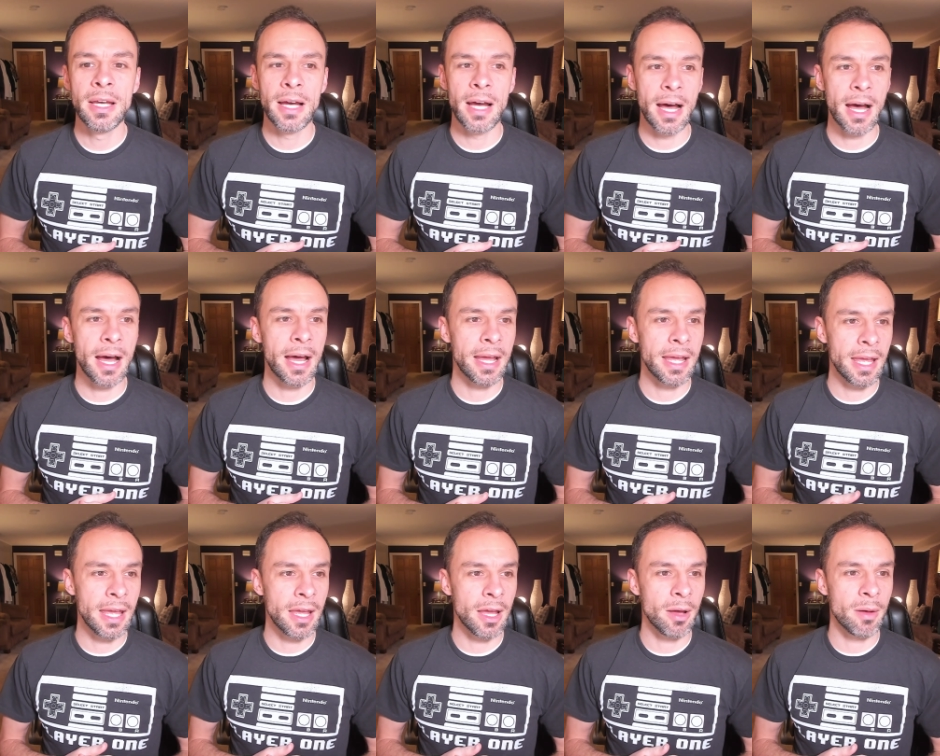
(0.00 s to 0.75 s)
I
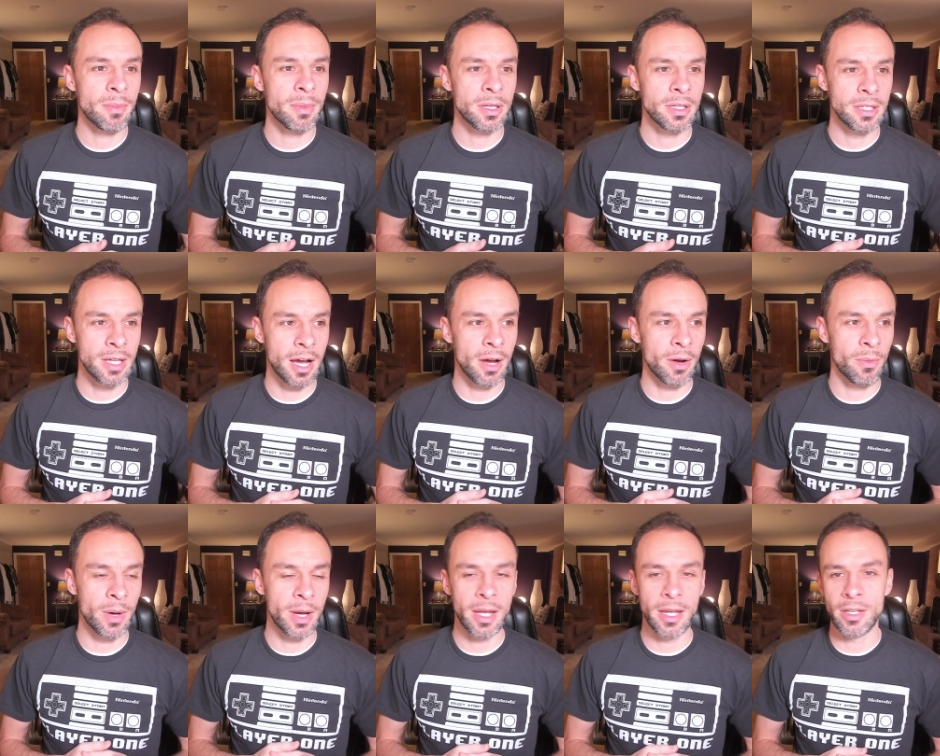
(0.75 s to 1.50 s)
am
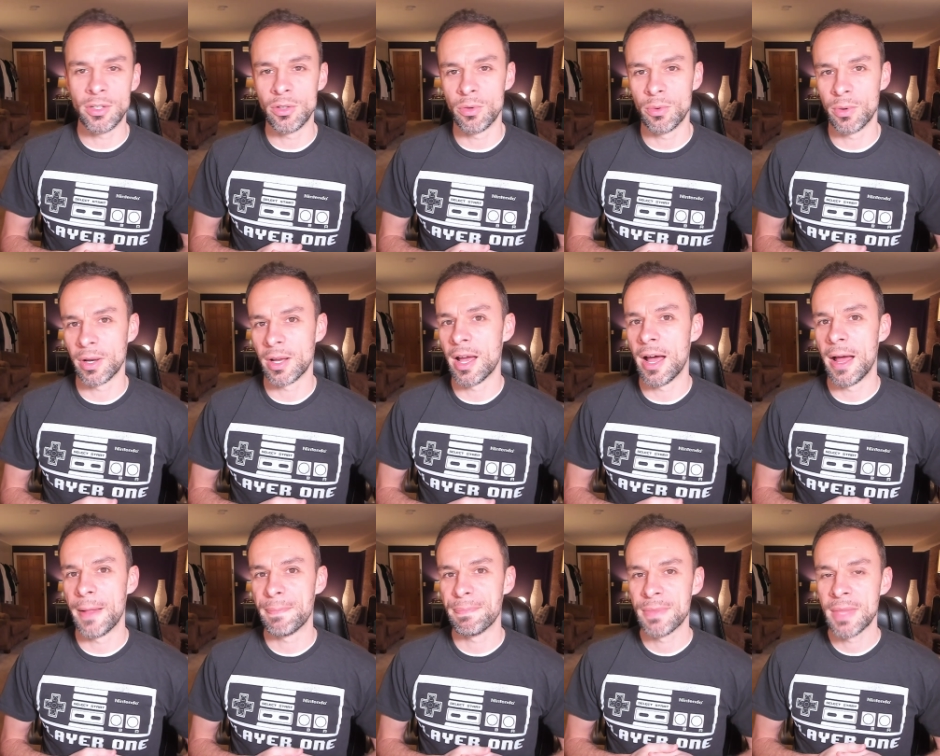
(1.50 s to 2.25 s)
Yahweh your
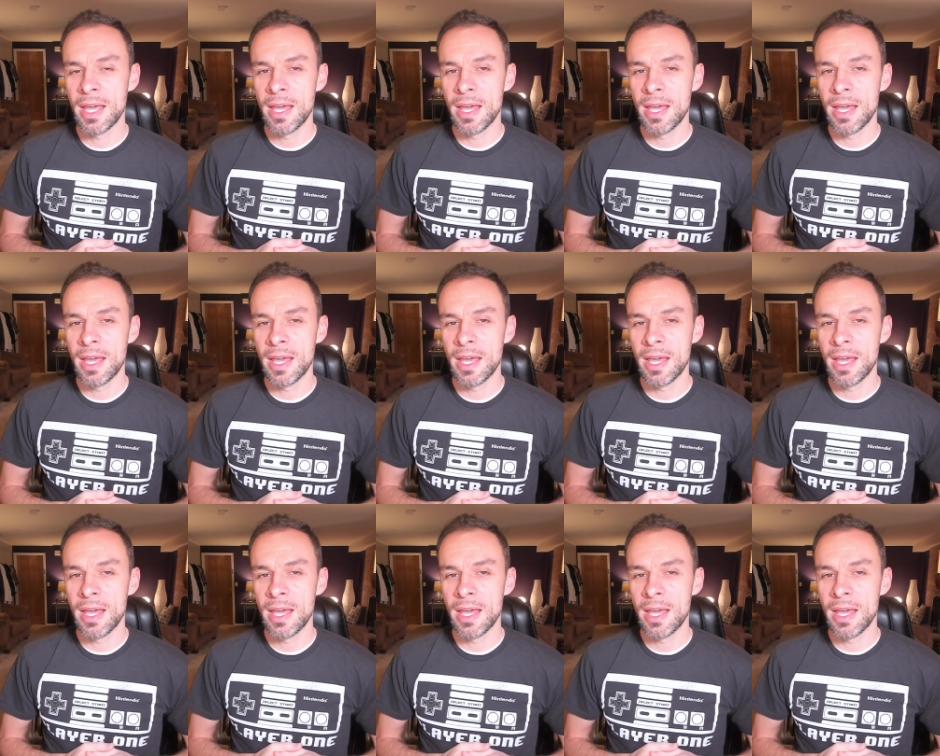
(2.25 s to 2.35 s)
God.